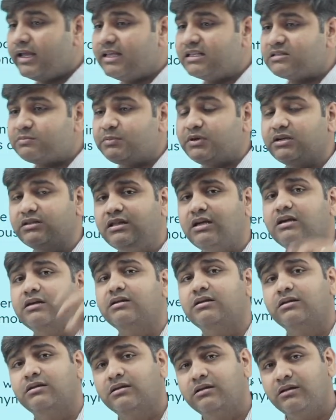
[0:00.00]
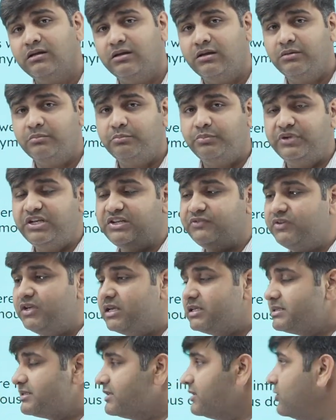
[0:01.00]
as per the
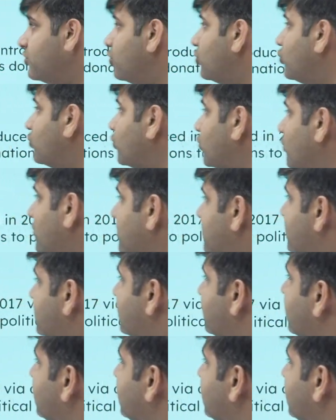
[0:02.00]
previous rules.